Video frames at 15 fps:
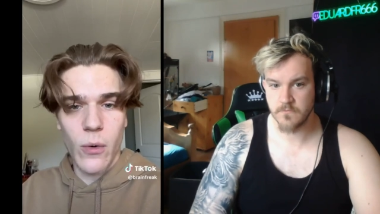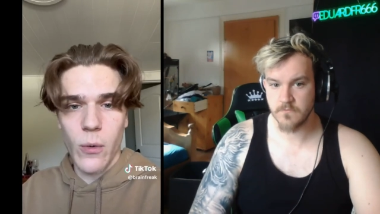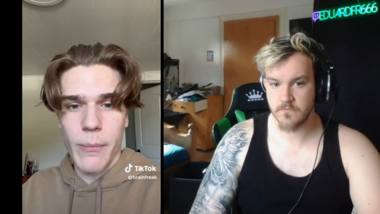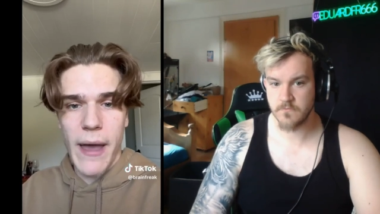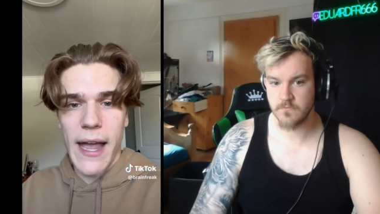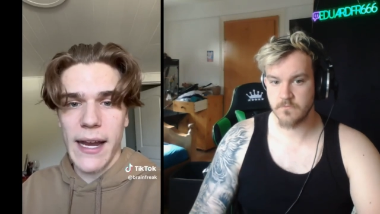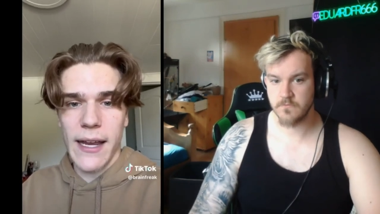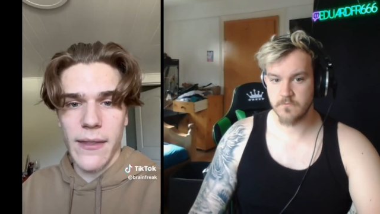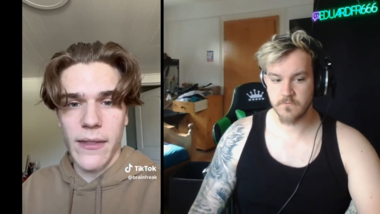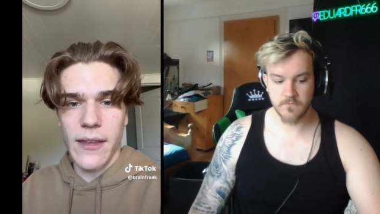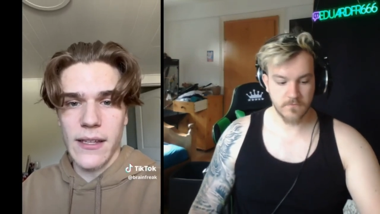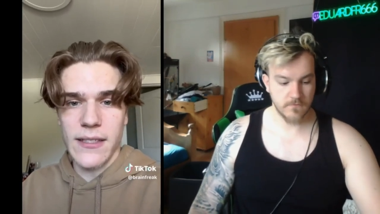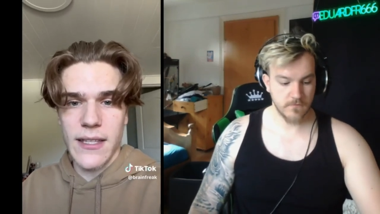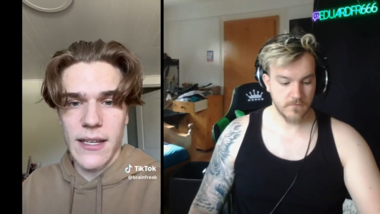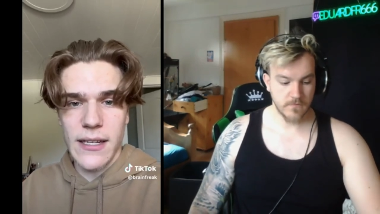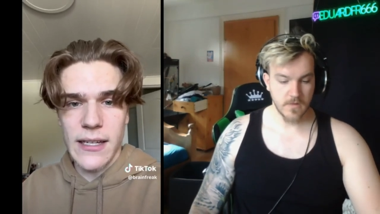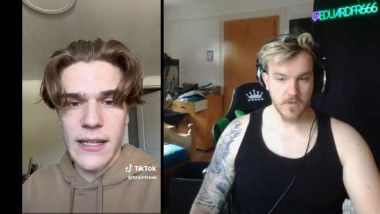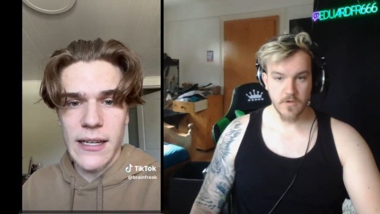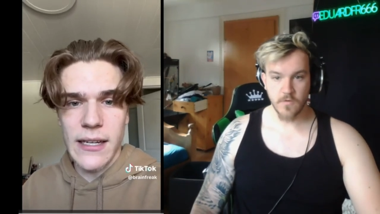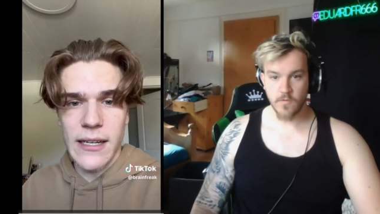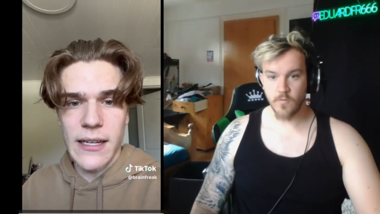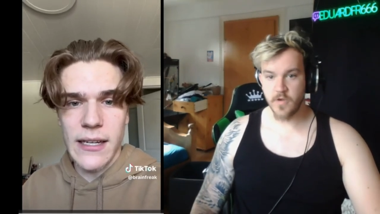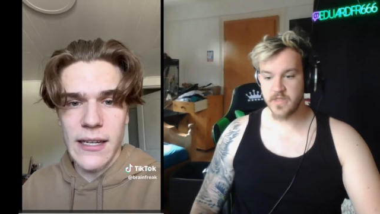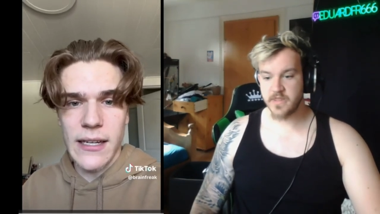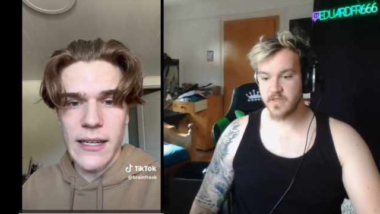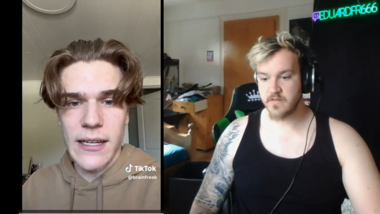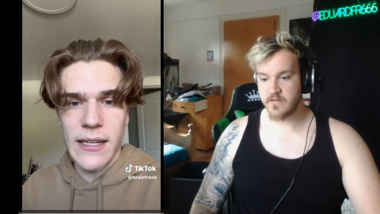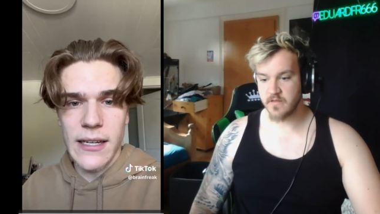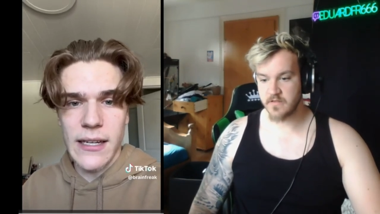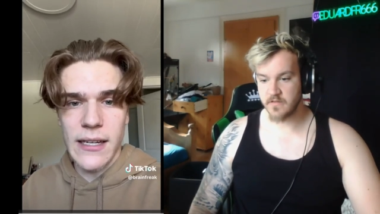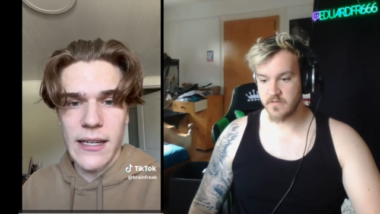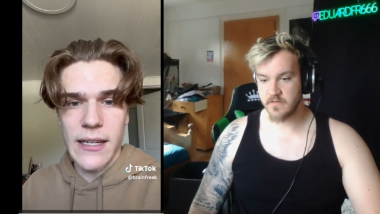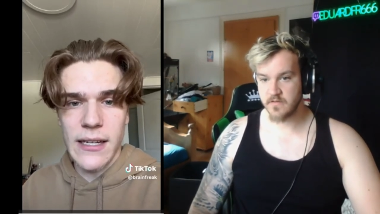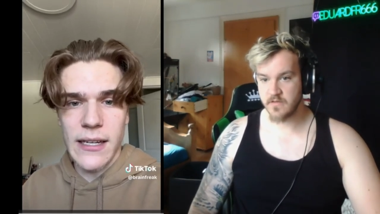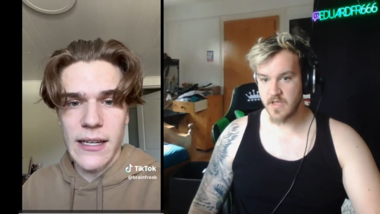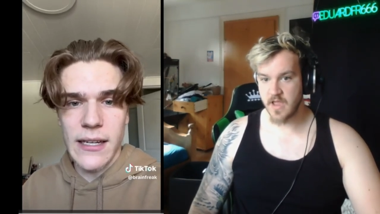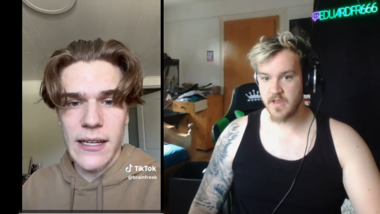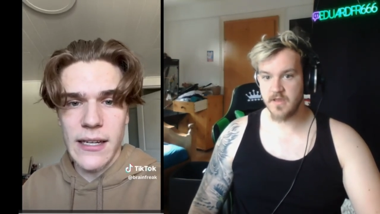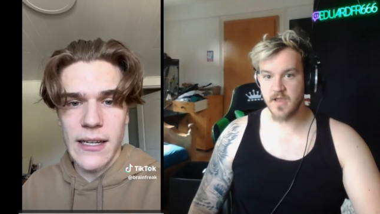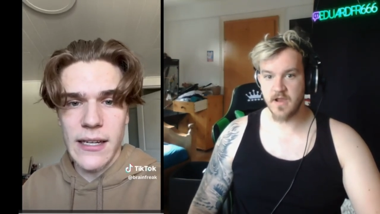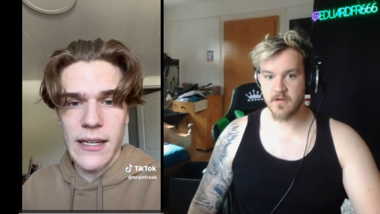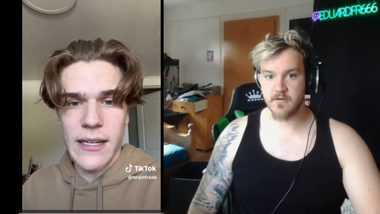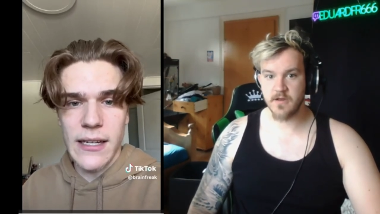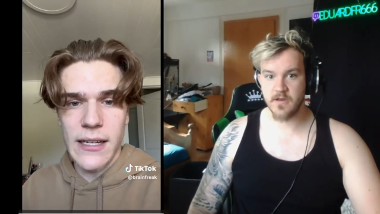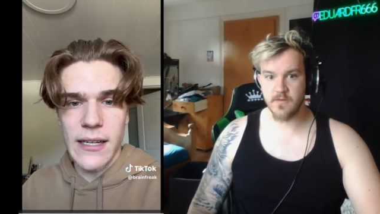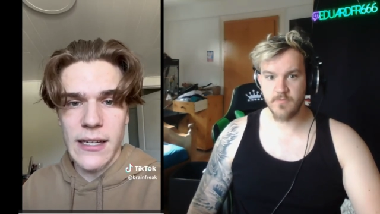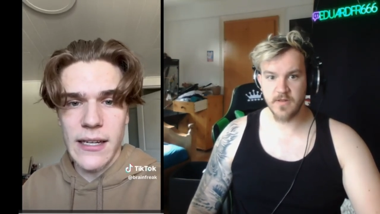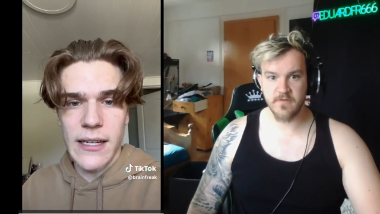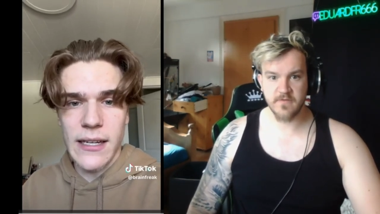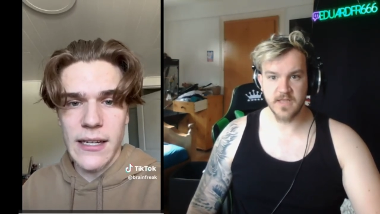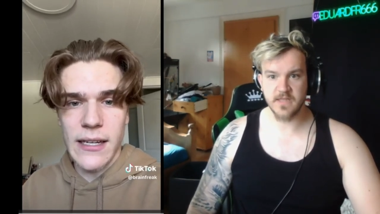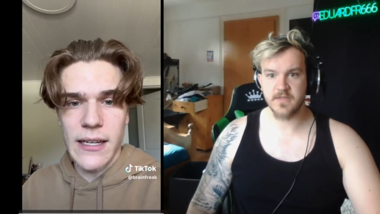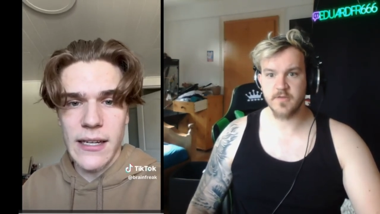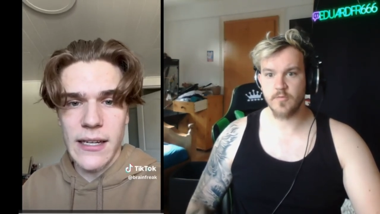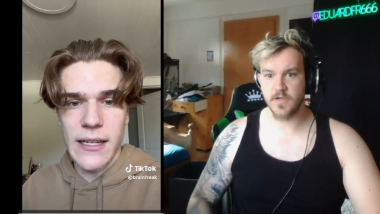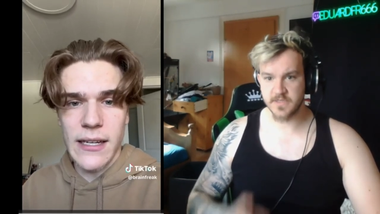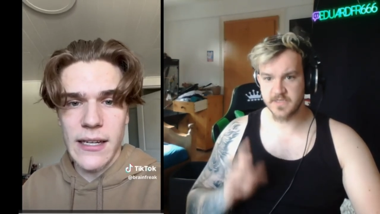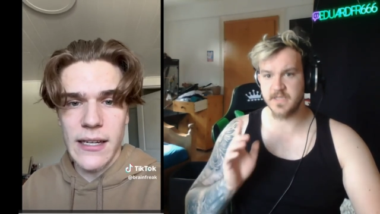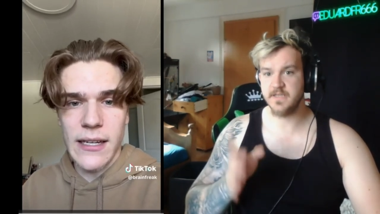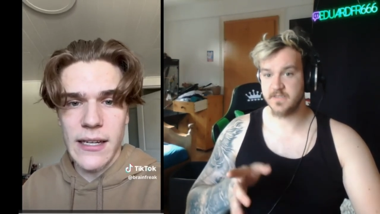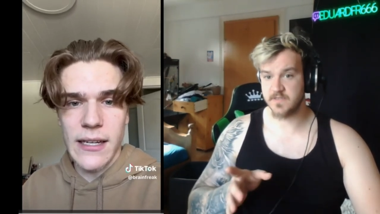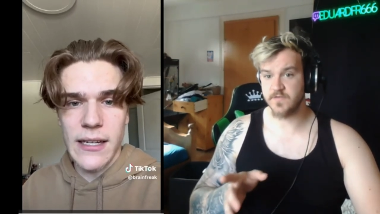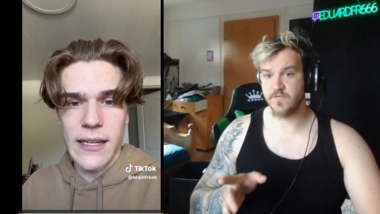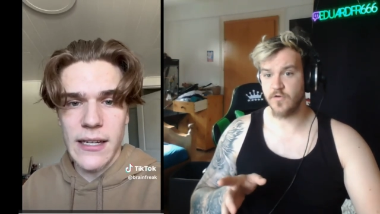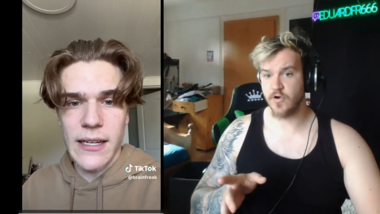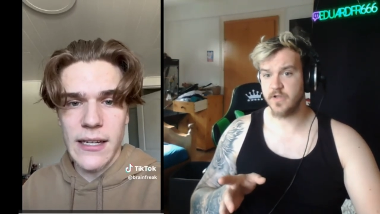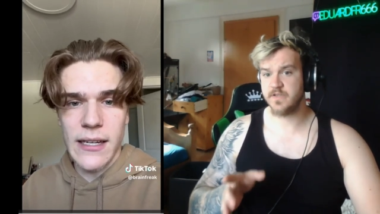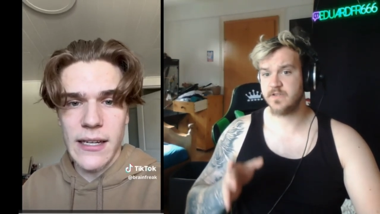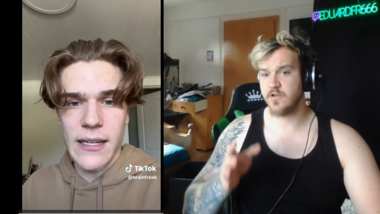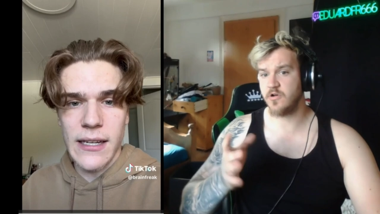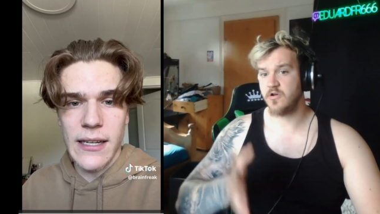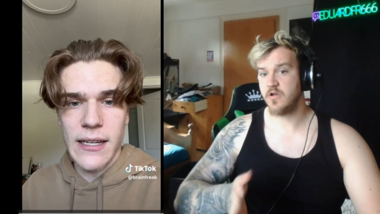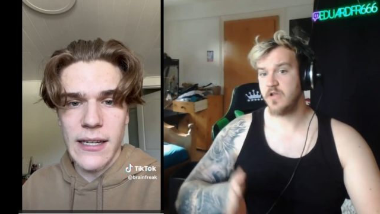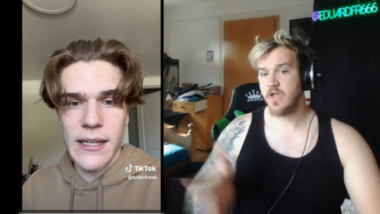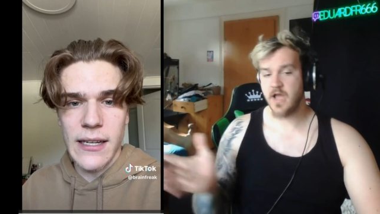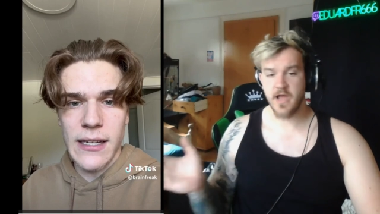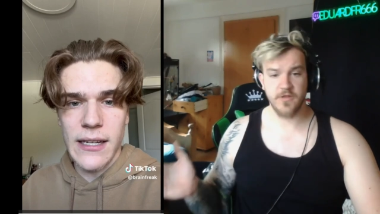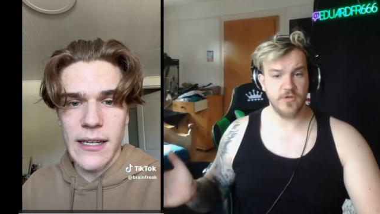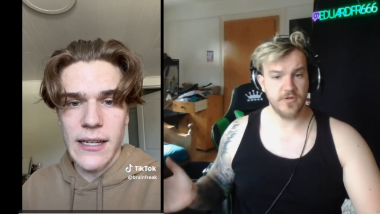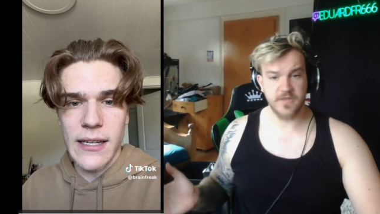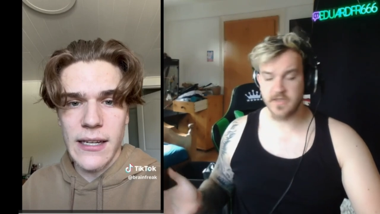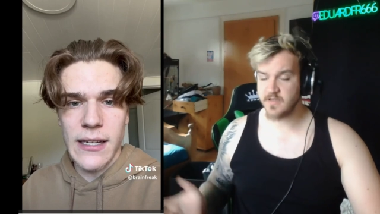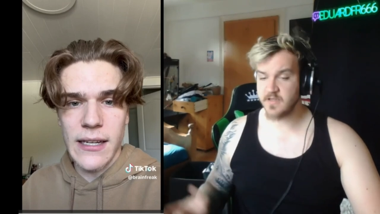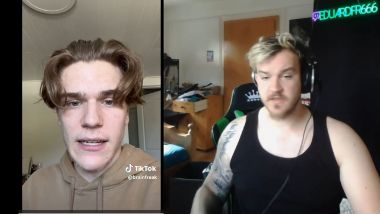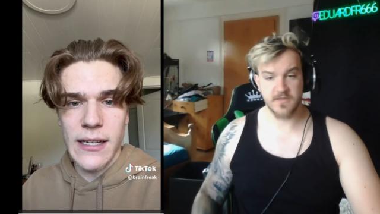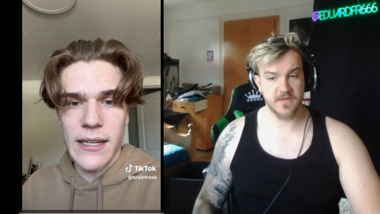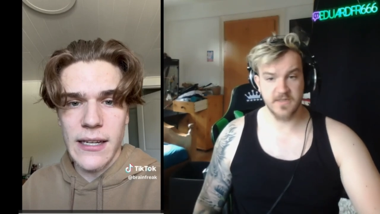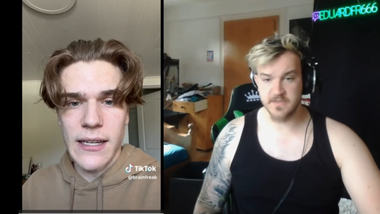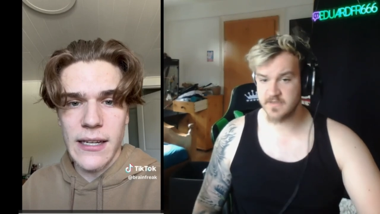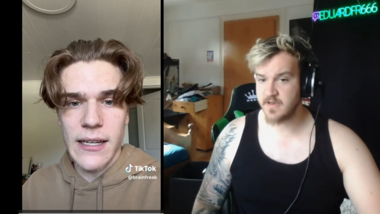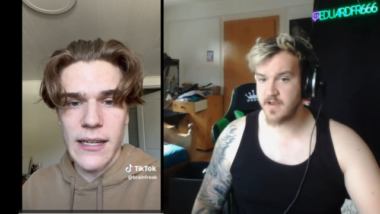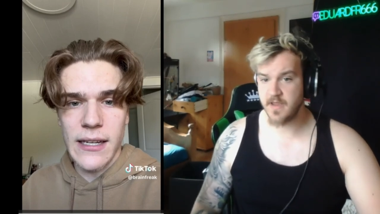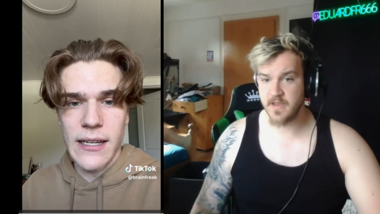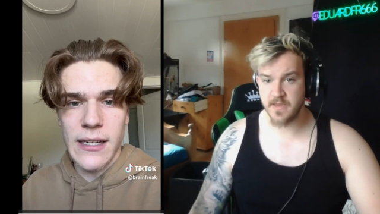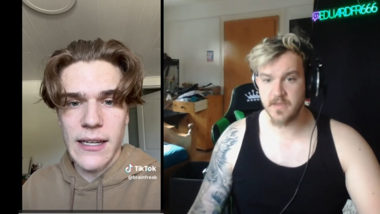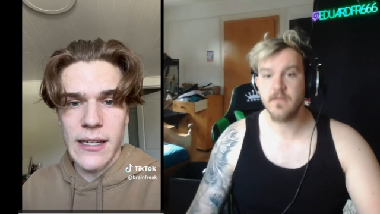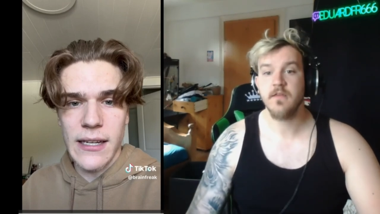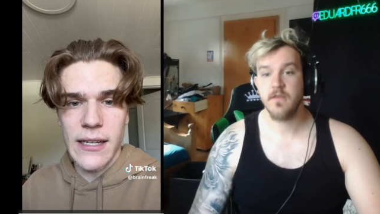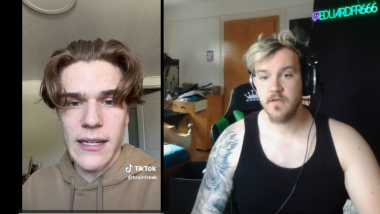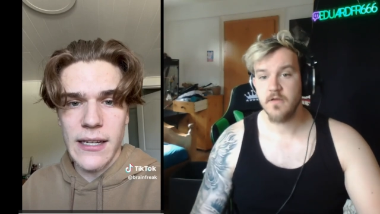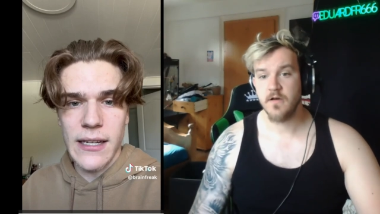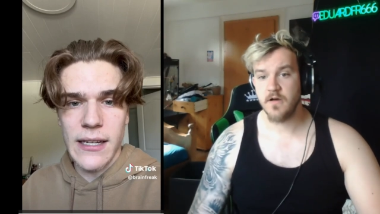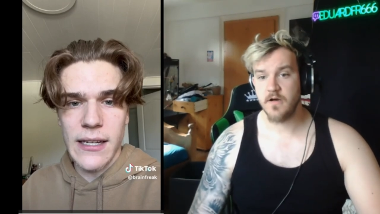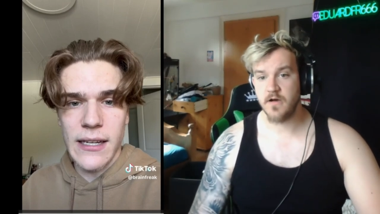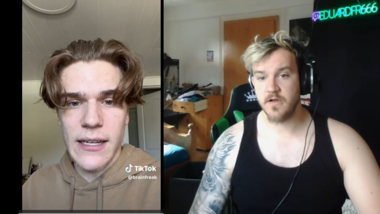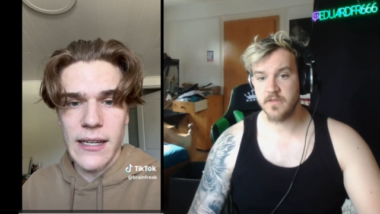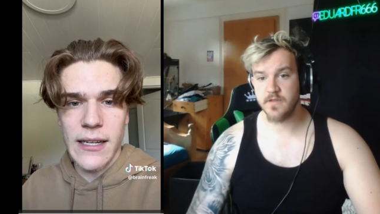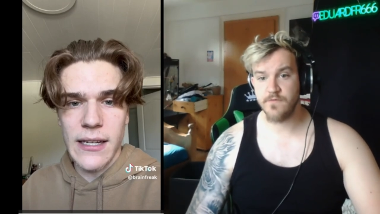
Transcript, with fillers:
Speaker 1: backend things that he.
Speaker 2: Wait a second. I, I really believe that was his voice, so I don't think that he's lying. Uh, the